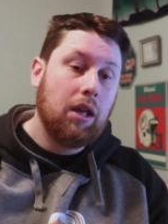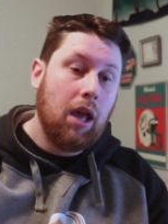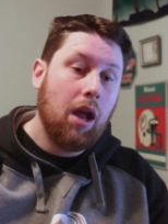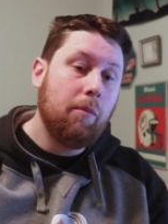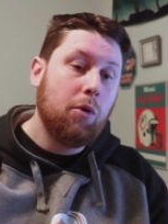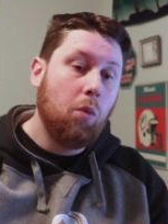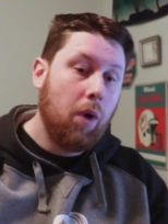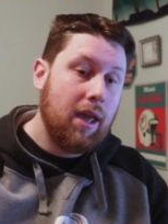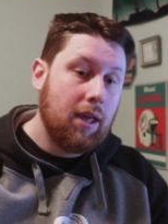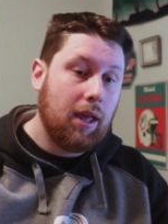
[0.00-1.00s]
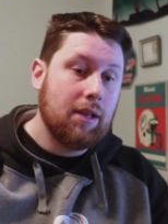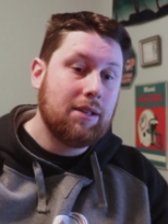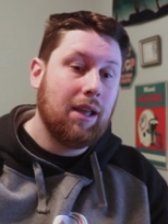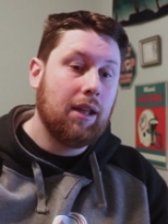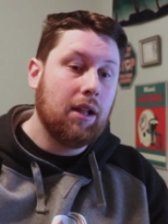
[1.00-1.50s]
Cameron Wake
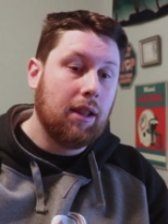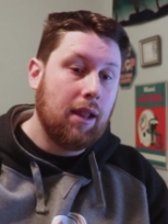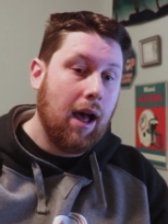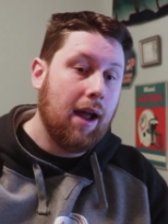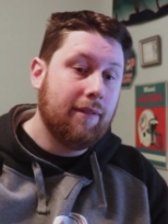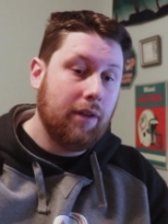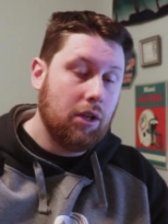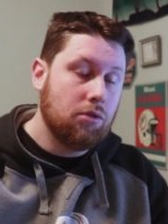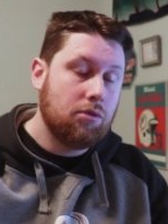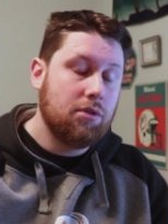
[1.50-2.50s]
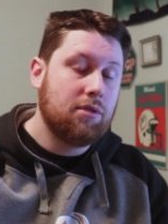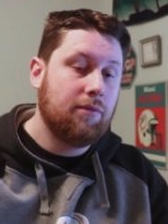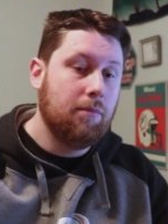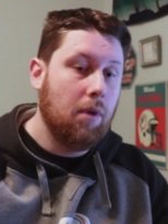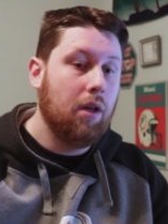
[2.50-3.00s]
is getting a lot of interest
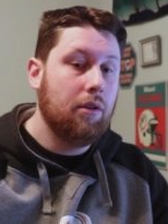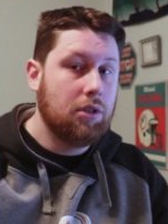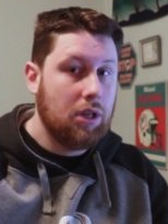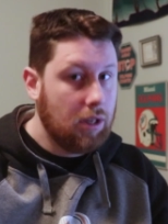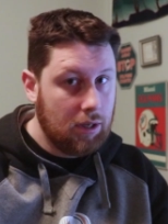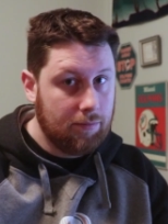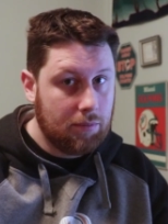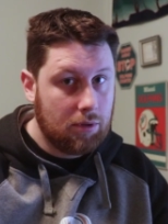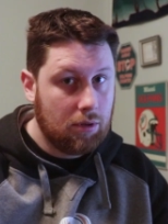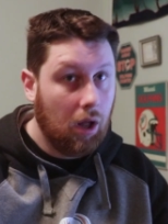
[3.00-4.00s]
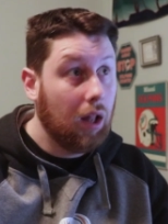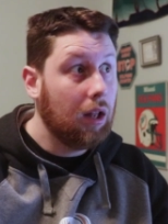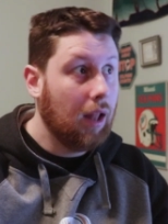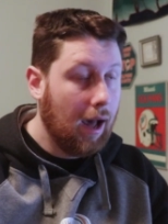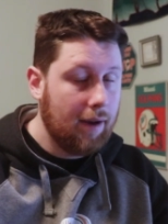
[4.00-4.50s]
from other teams. A
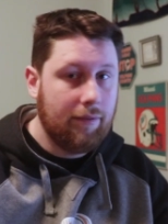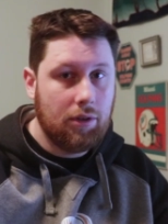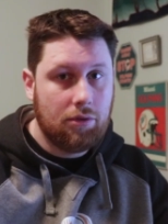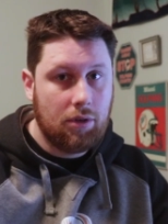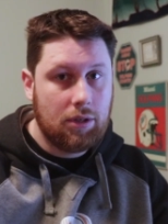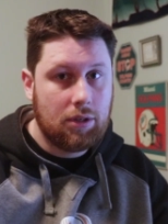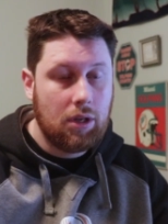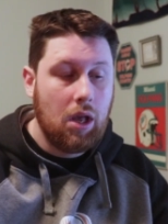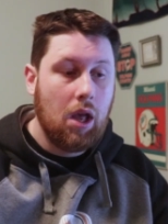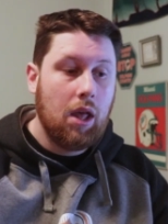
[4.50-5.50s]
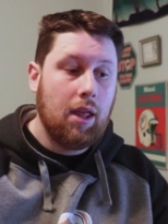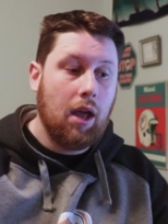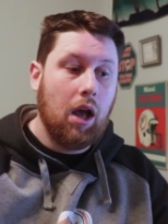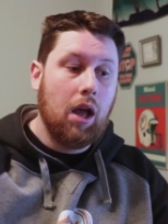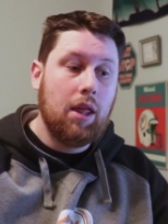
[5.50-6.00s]
lot of interest.
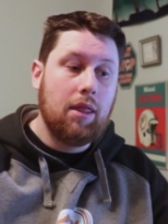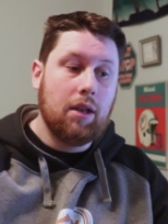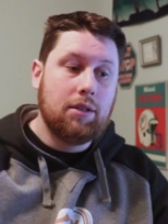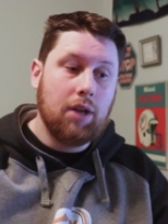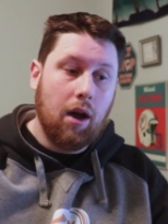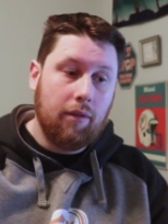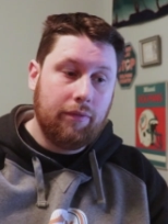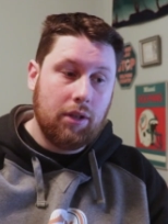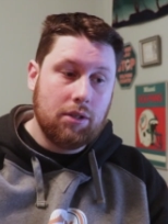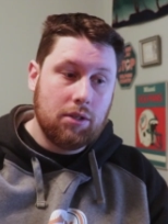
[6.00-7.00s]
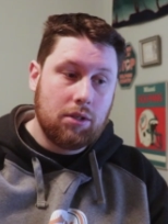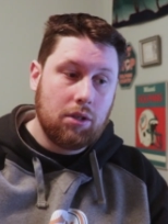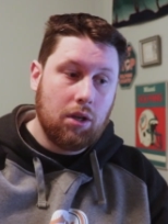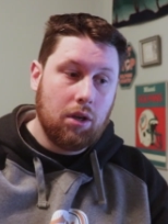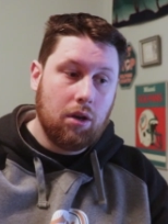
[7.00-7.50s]
The
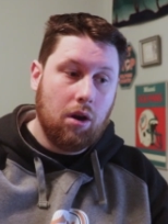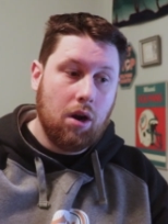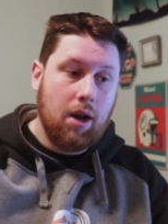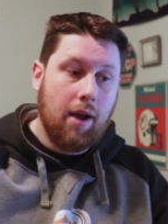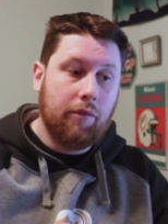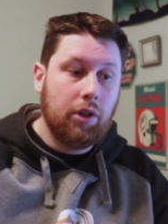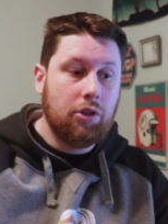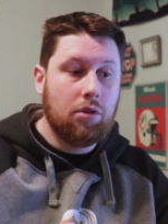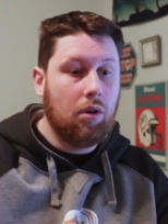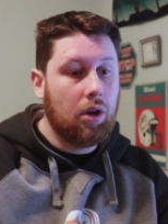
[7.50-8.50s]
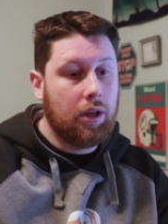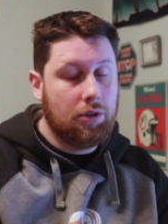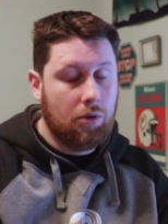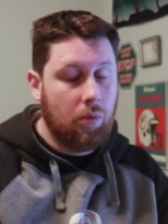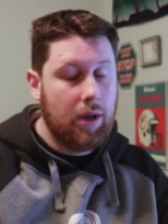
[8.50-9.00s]
Dolphins are not really
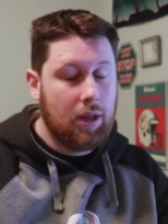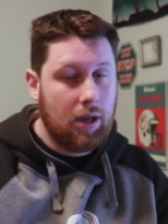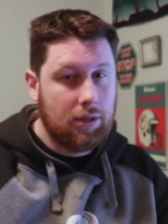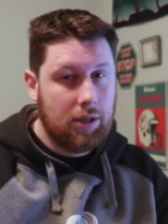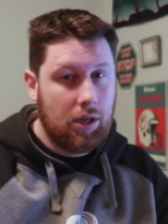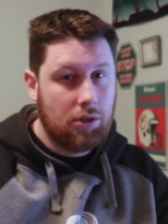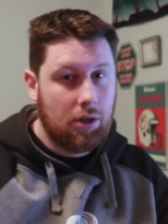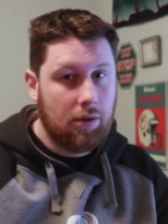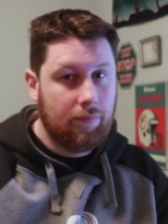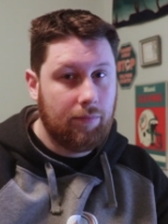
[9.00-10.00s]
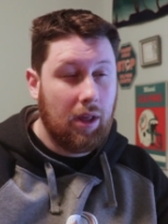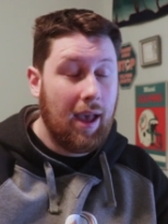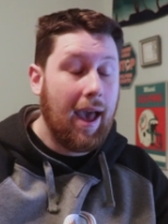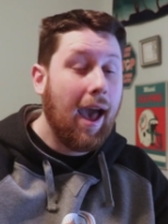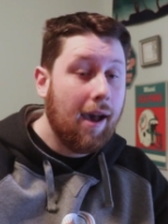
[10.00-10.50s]
talking to Wake and his agent. They
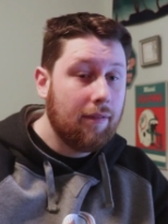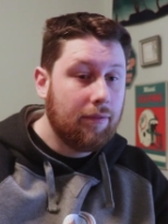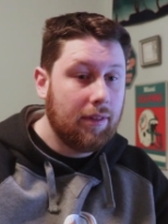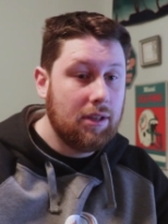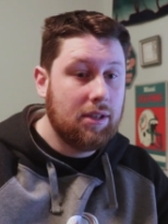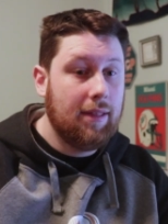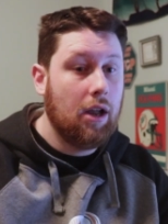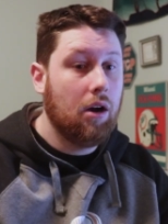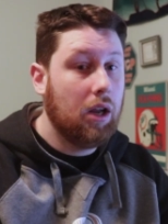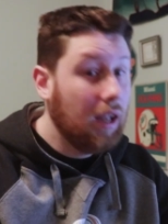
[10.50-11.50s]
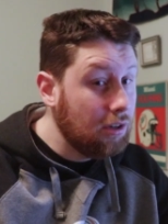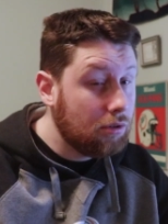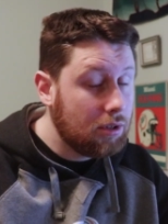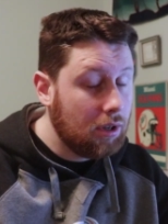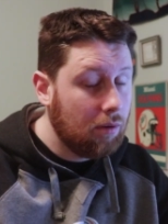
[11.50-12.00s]
have, and they said they are
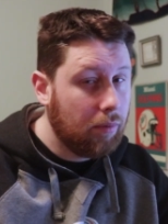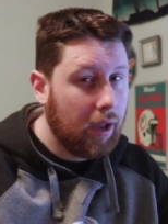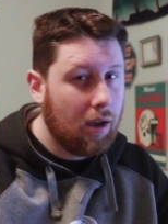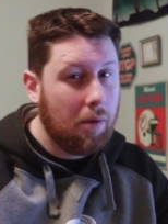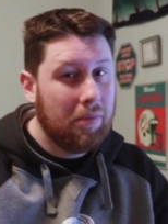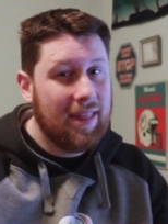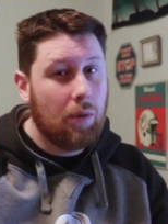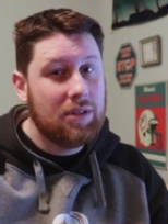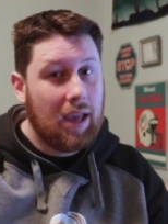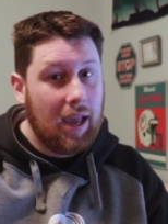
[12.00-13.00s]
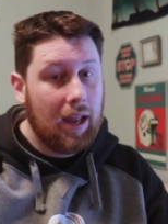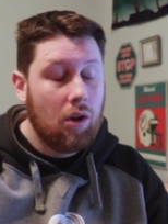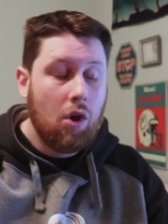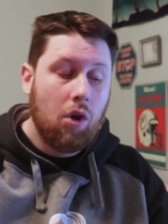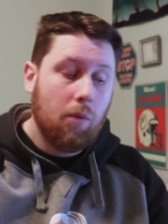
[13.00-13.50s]
interested in bringing him, but that was it,